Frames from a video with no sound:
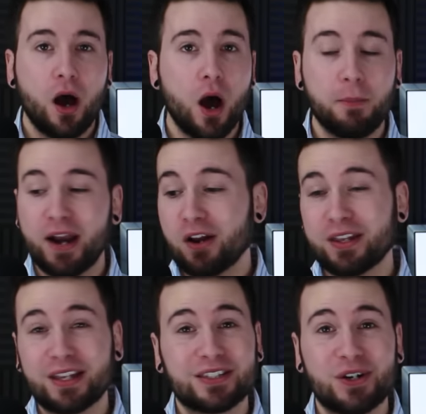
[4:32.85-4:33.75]
Uh, but I don't
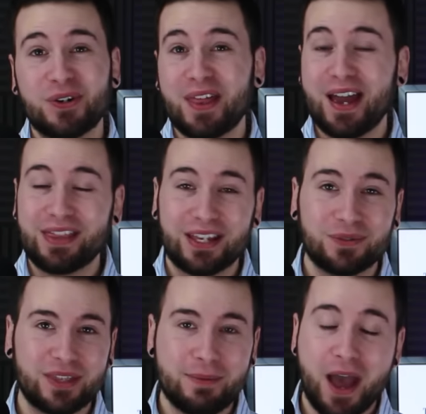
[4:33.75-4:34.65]
think he's going to do that. I think
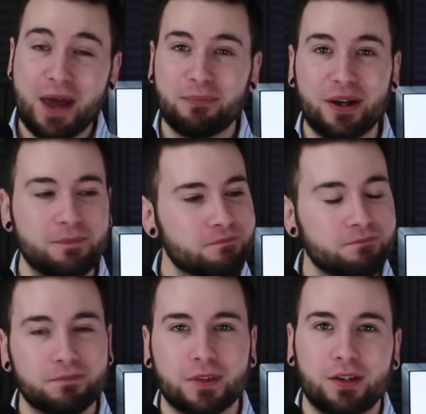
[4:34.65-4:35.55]
he's really mad, but
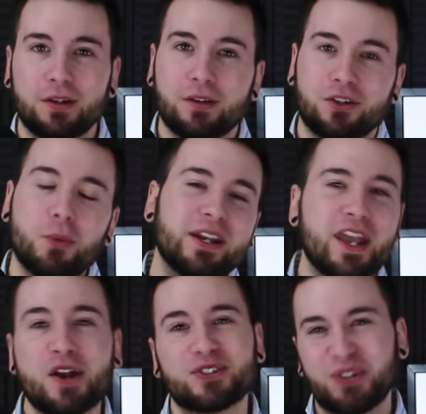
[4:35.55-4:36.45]
nobody
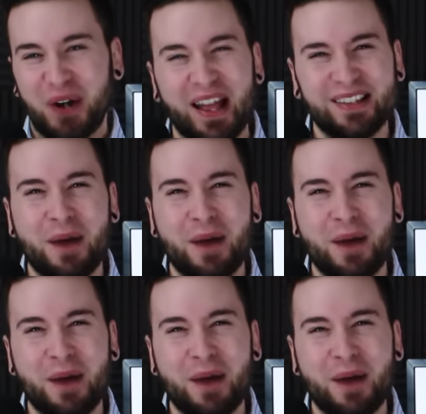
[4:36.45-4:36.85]
cares, dude.